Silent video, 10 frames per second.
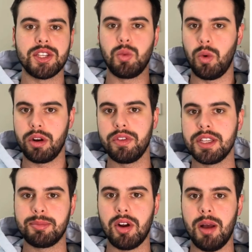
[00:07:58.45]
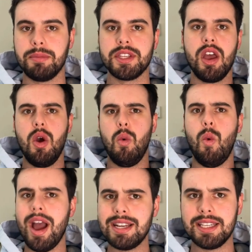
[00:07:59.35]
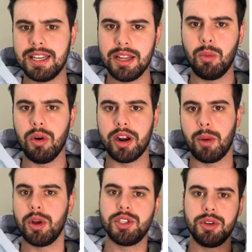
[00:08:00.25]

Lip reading: What are these problems? Why didn't it work? I want you to